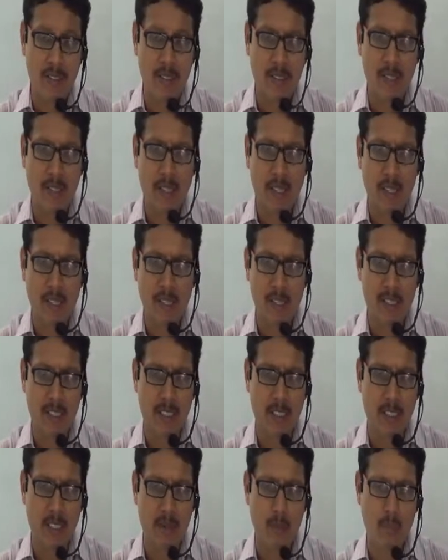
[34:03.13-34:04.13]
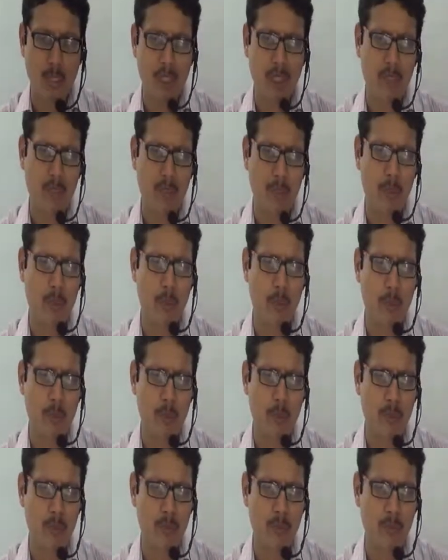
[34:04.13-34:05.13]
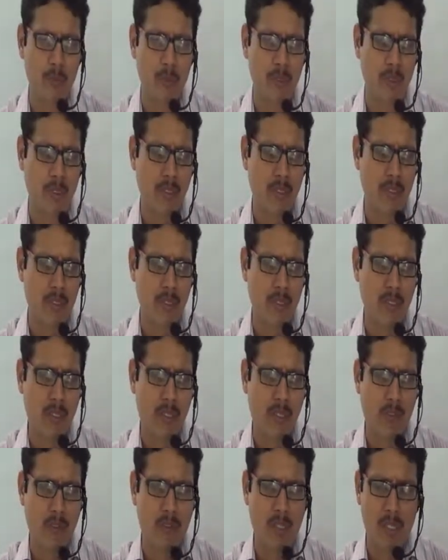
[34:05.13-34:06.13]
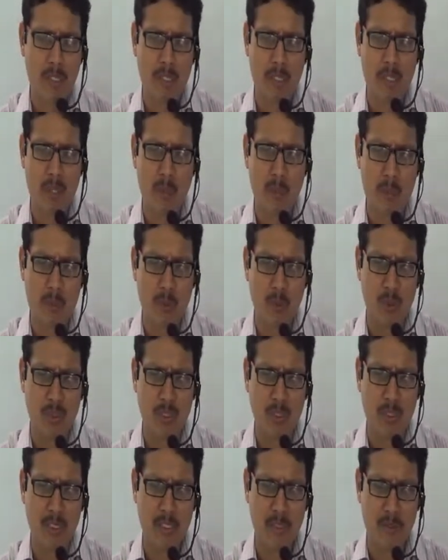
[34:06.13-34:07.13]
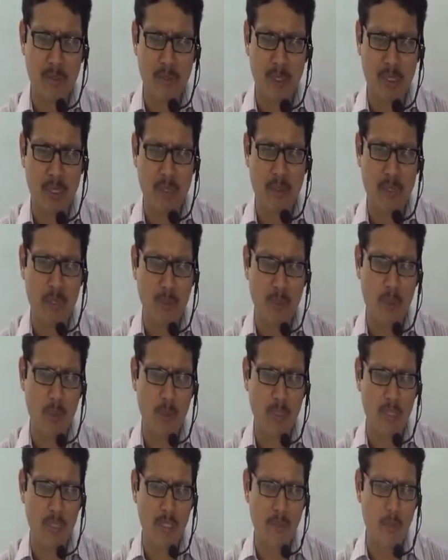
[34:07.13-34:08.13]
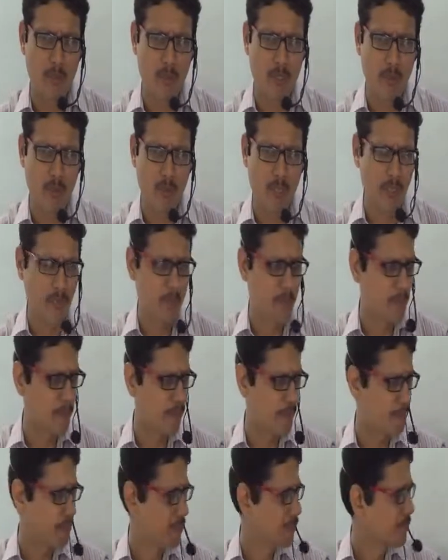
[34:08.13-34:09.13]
easy and understandable to you, I will approach in that way. I will go in that way. Okay.